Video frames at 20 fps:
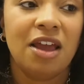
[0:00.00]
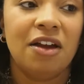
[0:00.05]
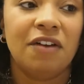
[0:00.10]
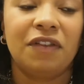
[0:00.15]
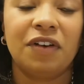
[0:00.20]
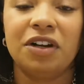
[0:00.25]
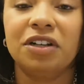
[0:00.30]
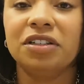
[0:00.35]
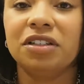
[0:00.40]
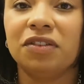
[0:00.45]

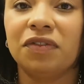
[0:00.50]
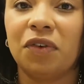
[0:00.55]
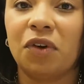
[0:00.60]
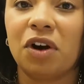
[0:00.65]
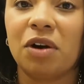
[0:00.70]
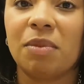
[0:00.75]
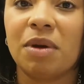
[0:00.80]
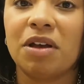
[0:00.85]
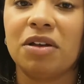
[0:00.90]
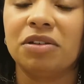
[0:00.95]
First and
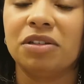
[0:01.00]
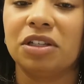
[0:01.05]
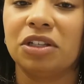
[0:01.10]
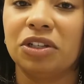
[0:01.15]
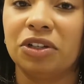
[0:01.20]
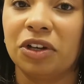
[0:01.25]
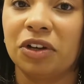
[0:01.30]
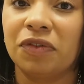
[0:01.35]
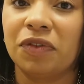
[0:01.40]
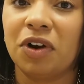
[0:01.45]
foremost,
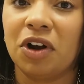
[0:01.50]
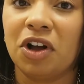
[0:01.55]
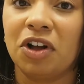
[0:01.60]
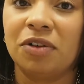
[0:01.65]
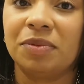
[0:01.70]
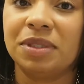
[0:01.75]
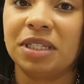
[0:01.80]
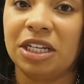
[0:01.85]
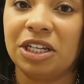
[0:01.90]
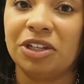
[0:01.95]
look for
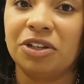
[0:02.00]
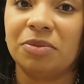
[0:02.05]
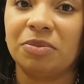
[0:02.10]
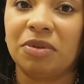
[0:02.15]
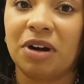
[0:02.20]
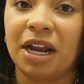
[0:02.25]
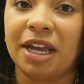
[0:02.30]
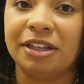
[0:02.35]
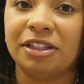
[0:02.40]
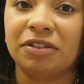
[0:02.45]
homes in your
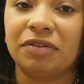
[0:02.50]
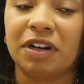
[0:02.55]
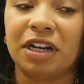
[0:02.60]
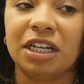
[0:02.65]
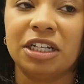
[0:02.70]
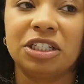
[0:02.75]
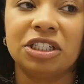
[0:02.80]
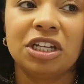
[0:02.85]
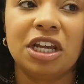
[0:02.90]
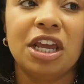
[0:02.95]
price
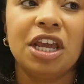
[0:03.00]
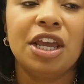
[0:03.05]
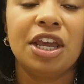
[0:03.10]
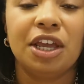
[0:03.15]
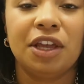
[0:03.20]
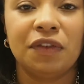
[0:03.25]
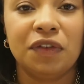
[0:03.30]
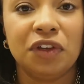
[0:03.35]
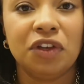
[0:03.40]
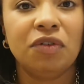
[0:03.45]
range.
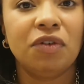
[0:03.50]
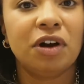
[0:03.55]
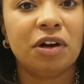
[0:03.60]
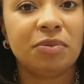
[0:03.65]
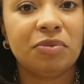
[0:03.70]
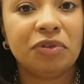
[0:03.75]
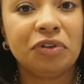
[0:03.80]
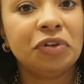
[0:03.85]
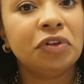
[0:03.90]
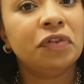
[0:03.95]
If you are
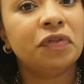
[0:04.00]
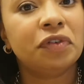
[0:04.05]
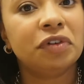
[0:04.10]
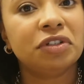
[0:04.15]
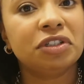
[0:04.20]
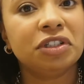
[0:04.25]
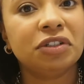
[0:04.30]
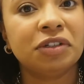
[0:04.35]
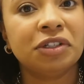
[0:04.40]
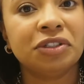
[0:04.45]
approved for
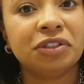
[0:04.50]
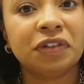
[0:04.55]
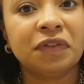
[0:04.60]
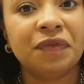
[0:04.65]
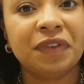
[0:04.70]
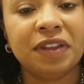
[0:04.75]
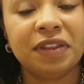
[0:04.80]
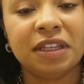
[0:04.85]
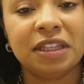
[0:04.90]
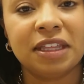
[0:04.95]

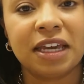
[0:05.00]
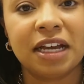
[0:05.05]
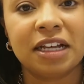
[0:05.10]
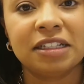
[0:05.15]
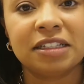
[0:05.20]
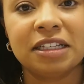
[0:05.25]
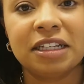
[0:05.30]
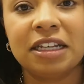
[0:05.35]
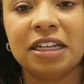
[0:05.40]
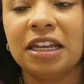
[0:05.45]

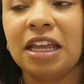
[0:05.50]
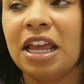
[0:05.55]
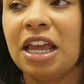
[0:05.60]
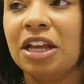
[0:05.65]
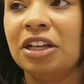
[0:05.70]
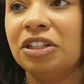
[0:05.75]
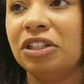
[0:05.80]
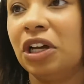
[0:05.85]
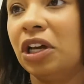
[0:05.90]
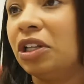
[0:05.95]
250,000,
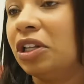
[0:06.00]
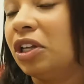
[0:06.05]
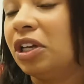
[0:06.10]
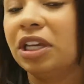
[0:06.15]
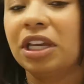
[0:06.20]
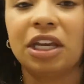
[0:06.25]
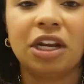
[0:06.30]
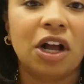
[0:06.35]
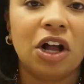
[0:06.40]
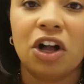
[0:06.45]
don't
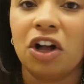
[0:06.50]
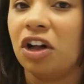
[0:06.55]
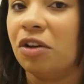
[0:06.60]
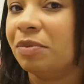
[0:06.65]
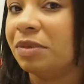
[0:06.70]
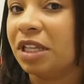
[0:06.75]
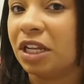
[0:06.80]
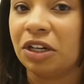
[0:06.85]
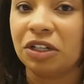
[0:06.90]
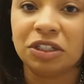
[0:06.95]
look at
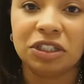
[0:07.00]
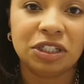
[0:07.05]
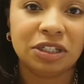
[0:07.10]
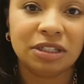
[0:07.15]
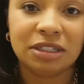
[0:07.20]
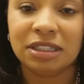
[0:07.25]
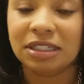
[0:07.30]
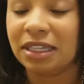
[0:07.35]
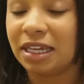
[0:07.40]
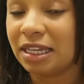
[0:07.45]
homes that are
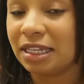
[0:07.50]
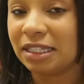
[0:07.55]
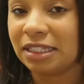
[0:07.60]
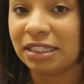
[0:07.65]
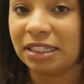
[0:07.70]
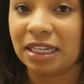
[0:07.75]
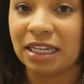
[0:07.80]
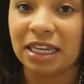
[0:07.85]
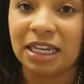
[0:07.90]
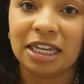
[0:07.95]

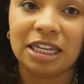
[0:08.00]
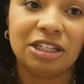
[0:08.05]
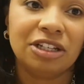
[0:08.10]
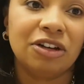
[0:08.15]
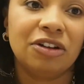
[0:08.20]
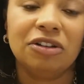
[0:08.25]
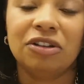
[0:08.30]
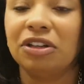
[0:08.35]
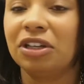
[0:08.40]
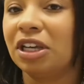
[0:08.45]
260,
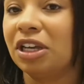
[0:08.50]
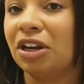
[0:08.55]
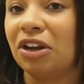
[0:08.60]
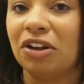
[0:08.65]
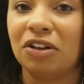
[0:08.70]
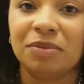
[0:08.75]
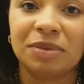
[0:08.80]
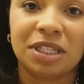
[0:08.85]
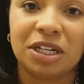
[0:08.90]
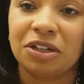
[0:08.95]
don't look at
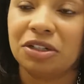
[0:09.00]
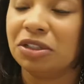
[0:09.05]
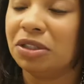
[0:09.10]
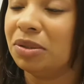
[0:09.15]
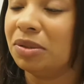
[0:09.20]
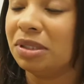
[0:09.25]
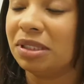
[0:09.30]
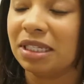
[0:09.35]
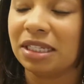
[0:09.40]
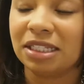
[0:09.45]
homes that are
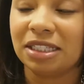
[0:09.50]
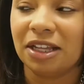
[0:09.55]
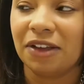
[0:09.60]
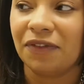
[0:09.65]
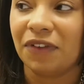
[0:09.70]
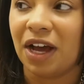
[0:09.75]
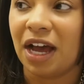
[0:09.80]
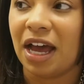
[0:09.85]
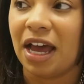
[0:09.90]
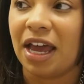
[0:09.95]

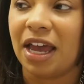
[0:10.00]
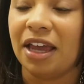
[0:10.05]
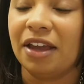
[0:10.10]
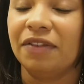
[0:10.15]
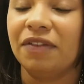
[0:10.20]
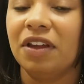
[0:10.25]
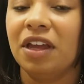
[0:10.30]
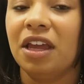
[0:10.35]
265